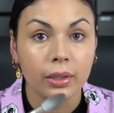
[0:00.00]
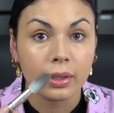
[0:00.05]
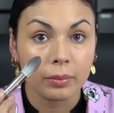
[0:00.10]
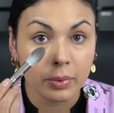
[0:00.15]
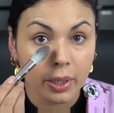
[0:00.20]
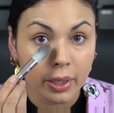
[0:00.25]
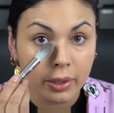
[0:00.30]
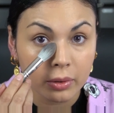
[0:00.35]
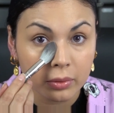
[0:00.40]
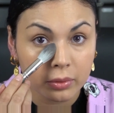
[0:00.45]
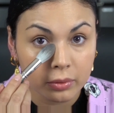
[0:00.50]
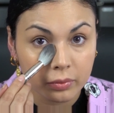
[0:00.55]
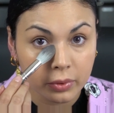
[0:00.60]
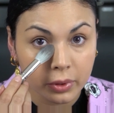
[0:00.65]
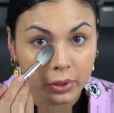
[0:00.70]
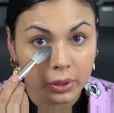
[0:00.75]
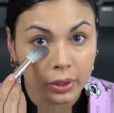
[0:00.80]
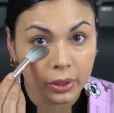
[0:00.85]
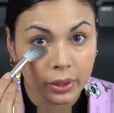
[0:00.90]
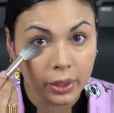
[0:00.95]
I don't
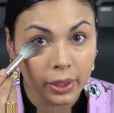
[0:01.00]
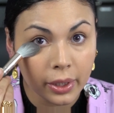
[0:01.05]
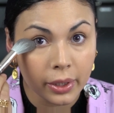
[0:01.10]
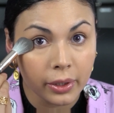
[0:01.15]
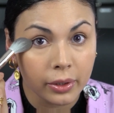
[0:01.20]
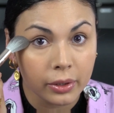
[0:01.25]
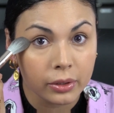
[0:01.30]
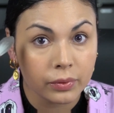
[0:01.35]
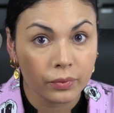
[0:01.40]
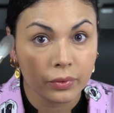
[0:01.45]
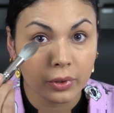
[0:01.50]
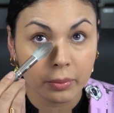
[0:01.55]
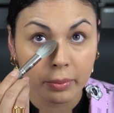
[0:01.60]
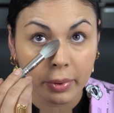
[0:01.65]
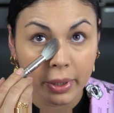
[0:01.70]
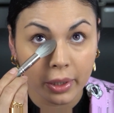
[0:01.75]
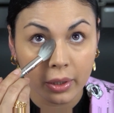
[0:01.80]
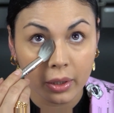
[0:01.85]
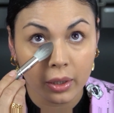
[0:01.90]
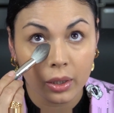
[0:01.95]
really care for
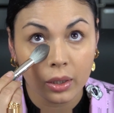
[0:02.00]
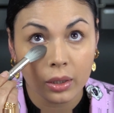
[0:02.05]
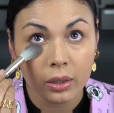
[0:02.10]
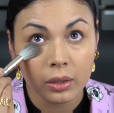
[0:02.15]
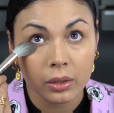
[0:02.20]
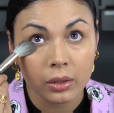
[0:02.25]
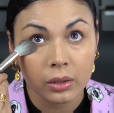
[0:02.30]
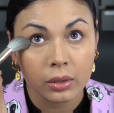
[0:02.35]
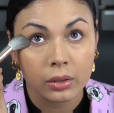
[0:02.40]
baking.